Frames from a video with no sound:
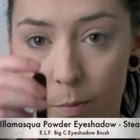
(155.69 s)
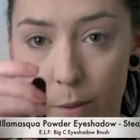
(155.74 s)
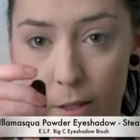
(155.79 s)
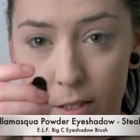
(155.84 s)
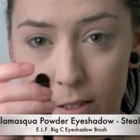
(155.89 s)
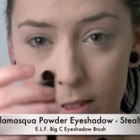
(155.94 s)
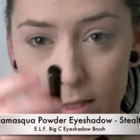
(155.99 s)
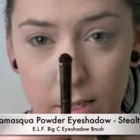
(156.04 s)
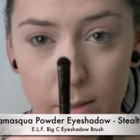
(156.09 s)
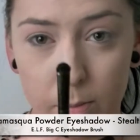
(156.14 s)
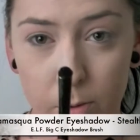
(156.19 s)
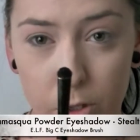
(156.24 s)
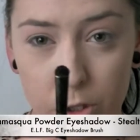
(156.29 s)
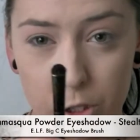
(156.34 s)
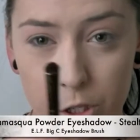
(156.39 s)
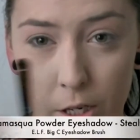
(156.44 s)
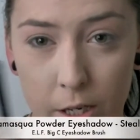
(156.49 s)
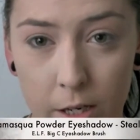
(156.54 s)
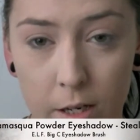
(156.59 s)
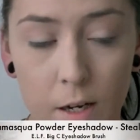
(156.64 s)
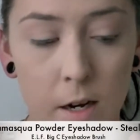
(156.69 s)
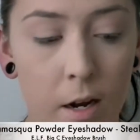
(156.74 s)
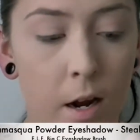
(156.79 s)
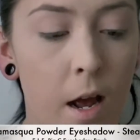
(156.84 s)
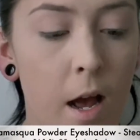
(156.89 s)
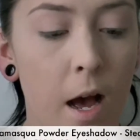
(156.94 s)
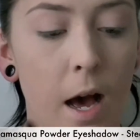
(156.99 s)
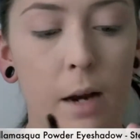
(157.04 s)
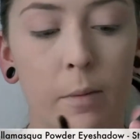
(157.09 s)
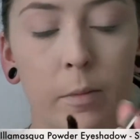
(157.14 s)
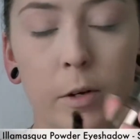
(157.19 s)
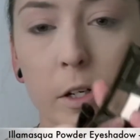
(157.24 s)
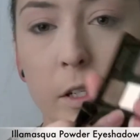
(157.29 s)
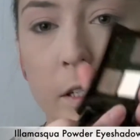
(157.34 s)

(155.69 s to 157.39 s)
Big C brush here, and I'm going